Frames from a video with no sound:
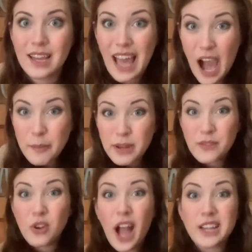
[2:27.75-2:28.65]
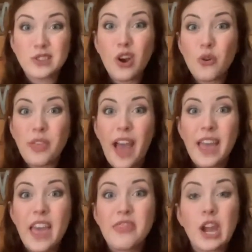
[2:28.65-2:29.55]
How many of you guys know that
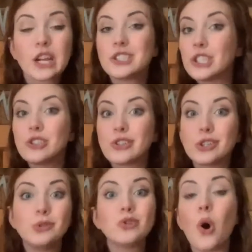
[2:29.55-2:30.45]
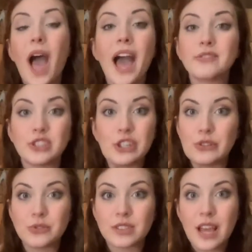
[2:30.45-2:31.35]
there are children who don't have
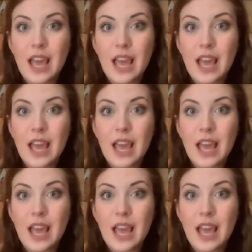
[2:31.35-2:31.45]
shoes,